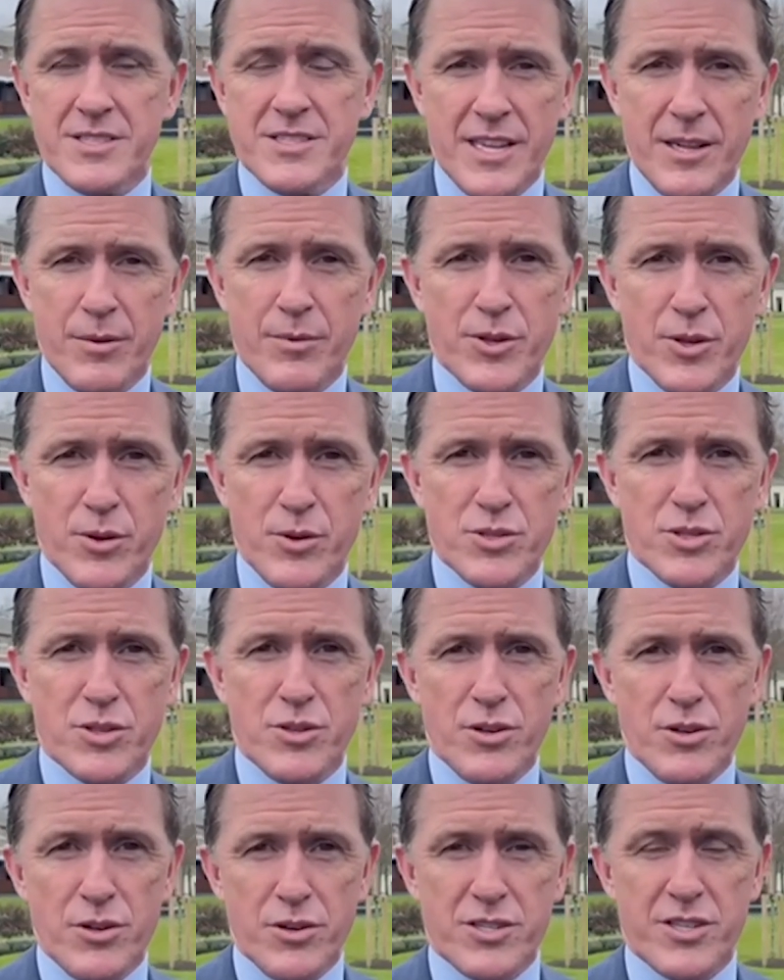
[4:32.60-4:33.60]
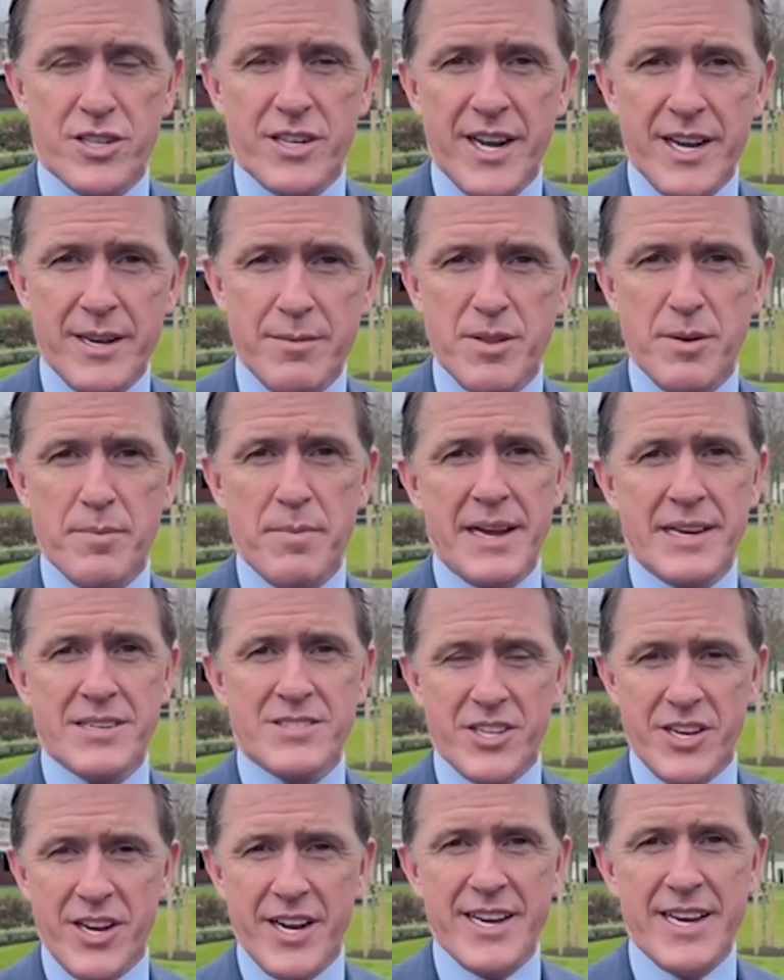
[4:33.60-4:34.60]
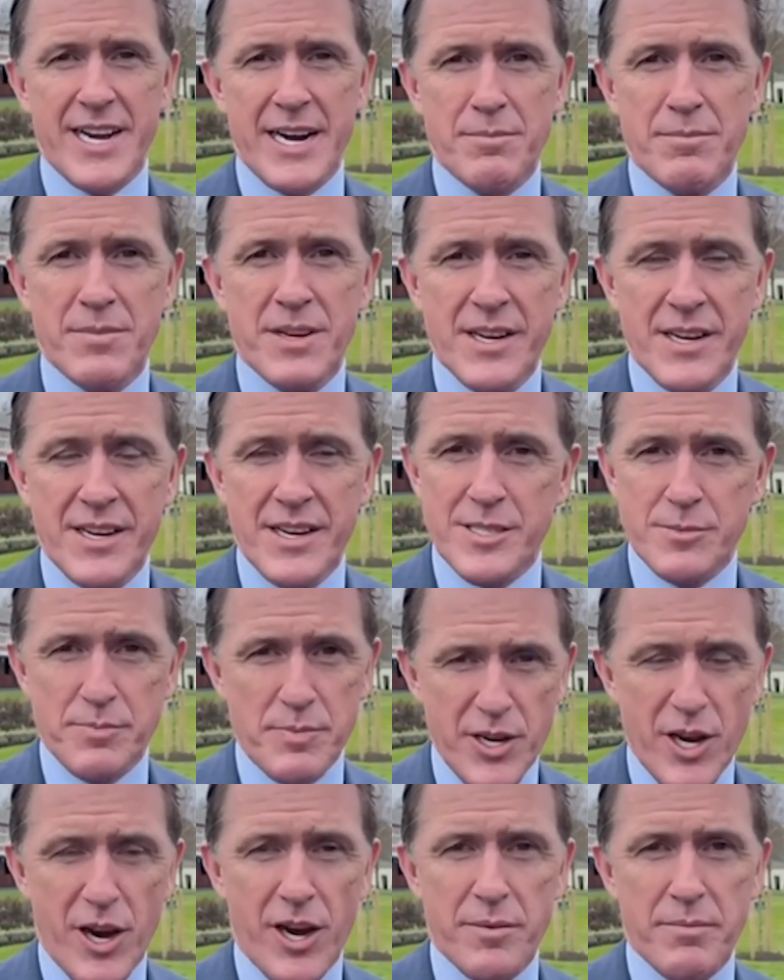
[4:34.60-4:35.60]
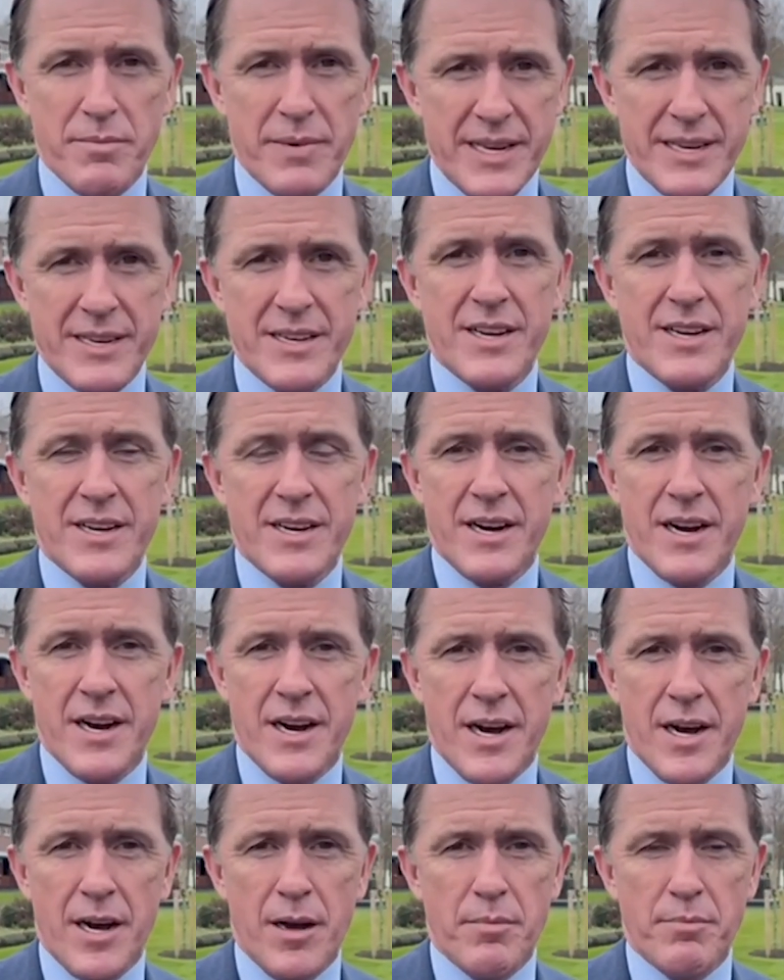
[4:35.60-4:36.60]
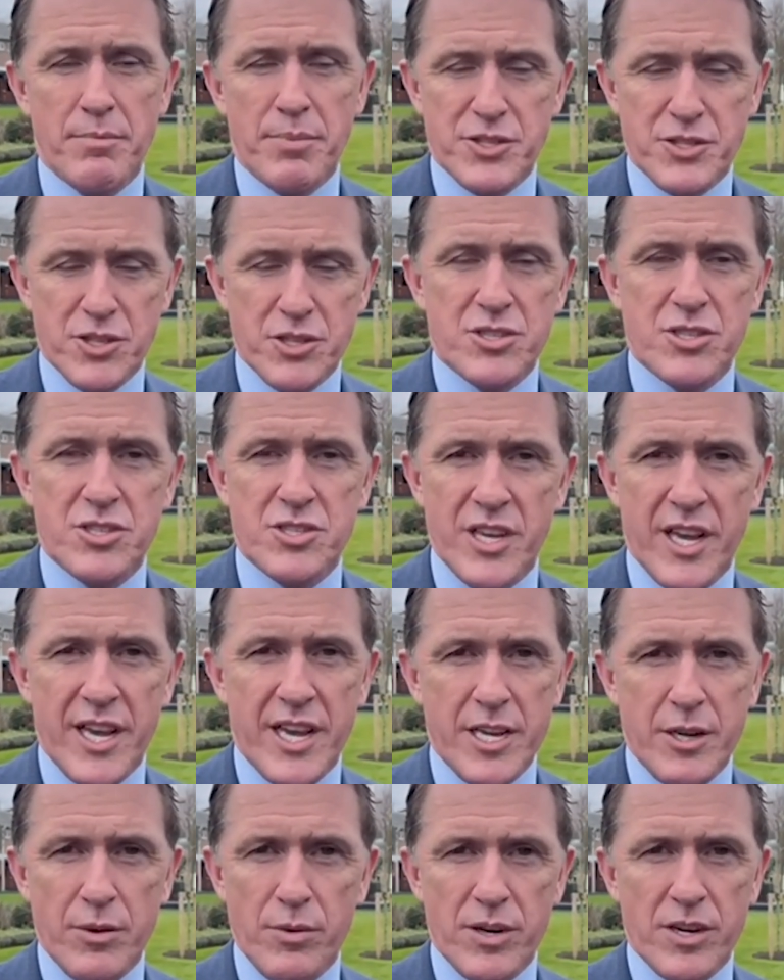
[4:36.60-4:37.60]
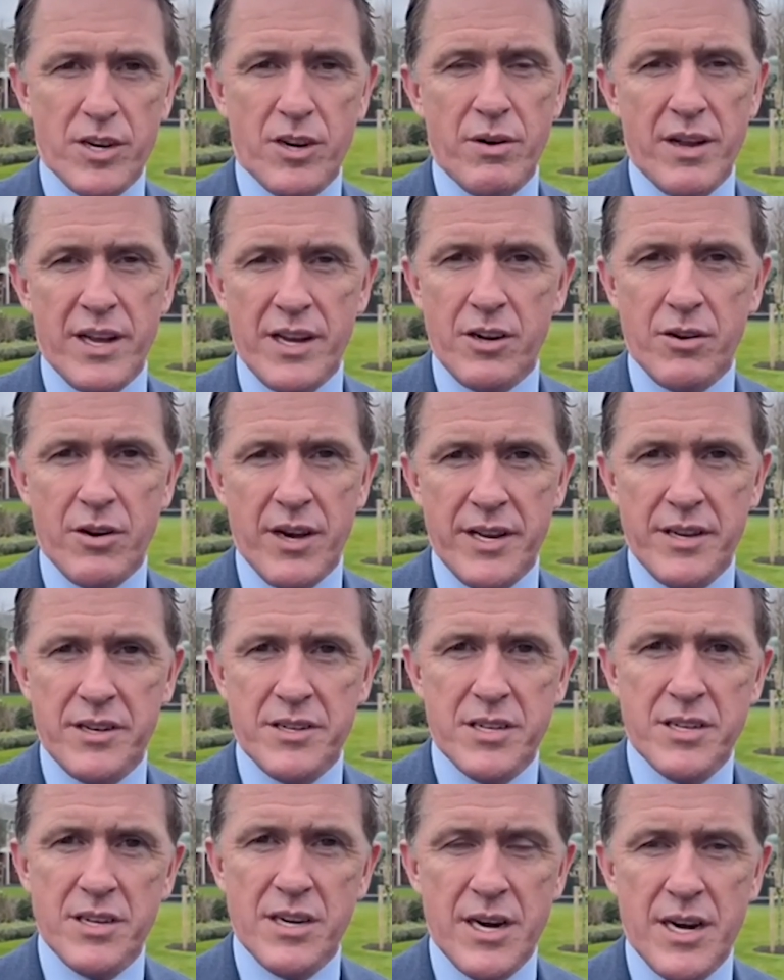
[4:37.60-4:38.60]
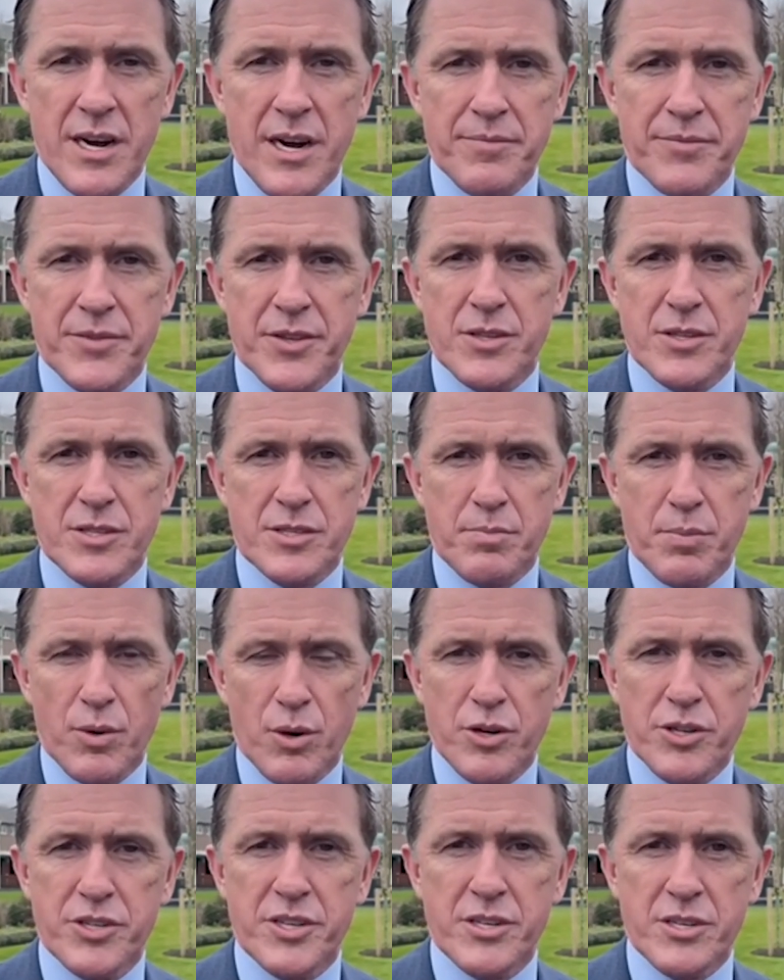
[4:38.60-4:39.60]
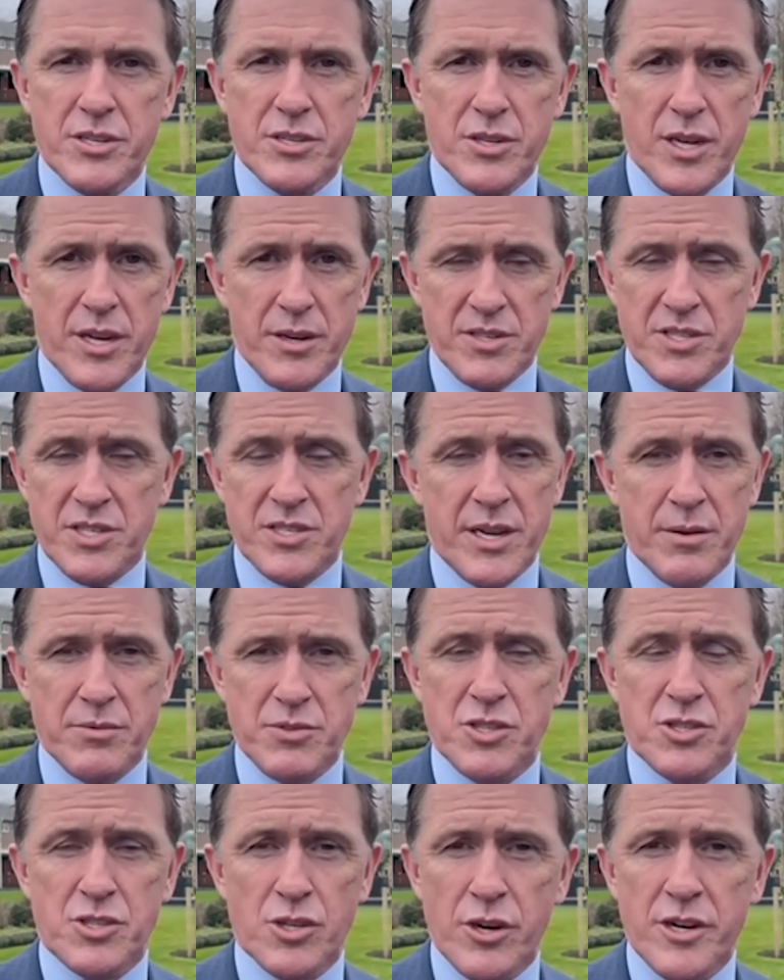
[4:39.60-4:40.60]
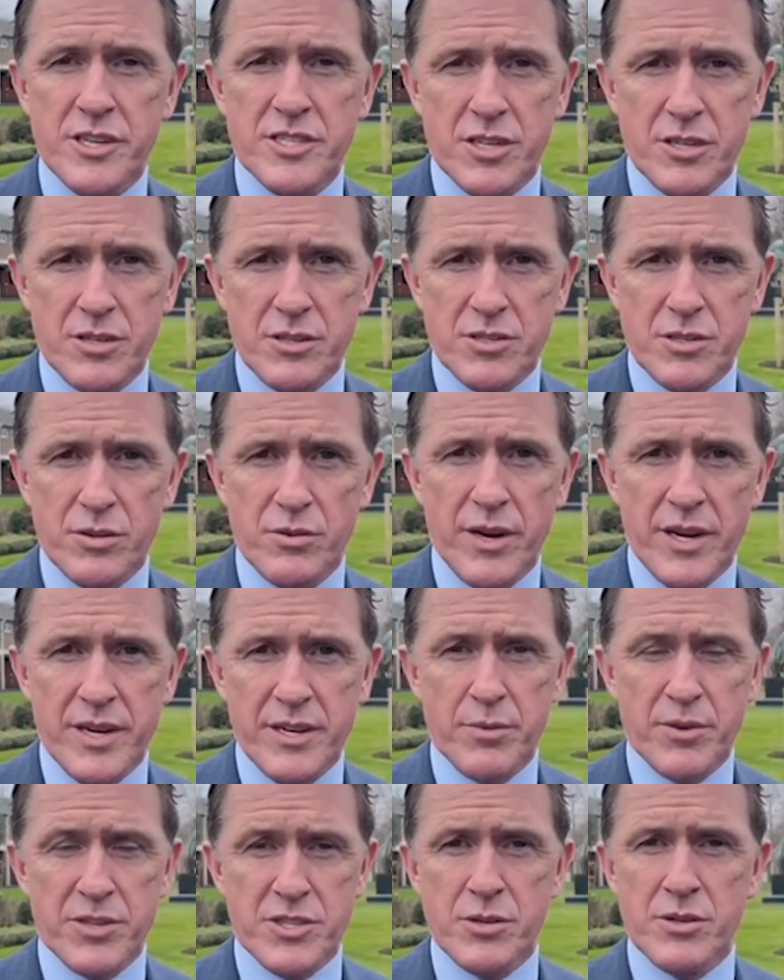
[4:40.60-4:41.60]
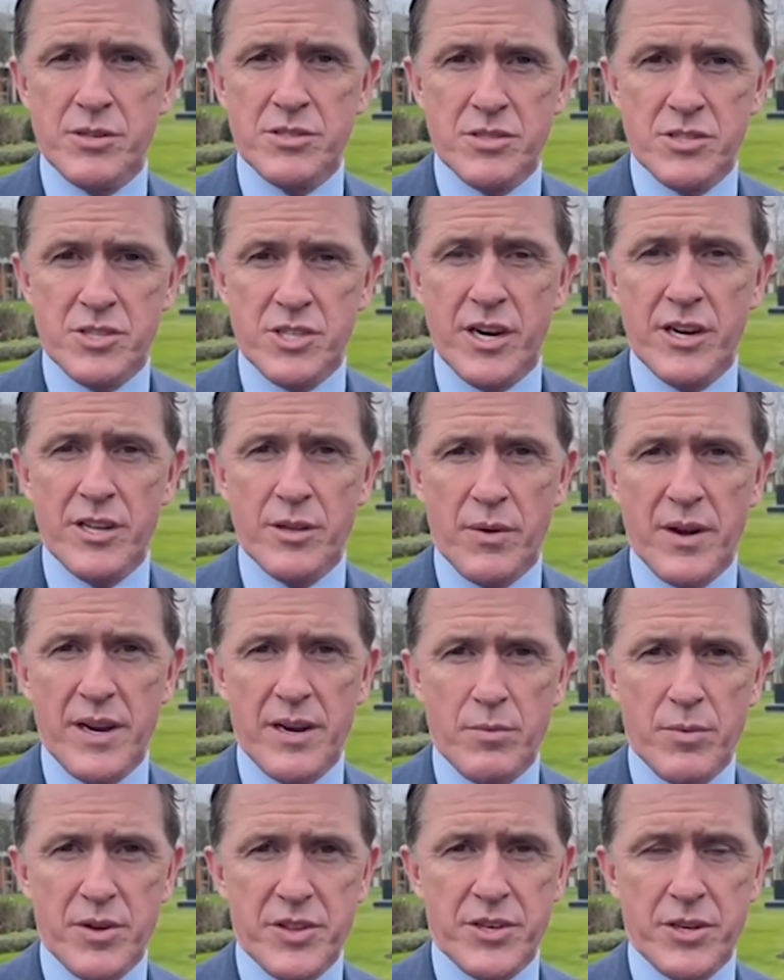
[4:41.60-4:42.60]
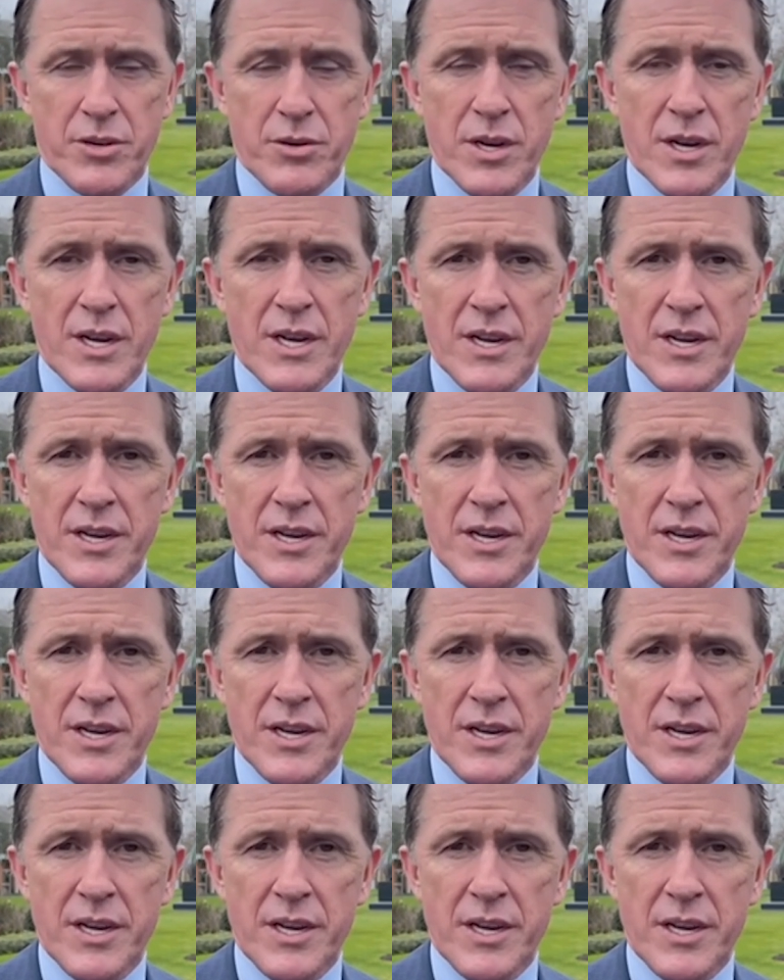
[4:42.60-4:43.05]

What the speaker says: still with those good looks and I'm in the mess that I am is beyond me. But just to say you were a great credit to the sport. It was a joy to ride with you and to share the weigh room with you.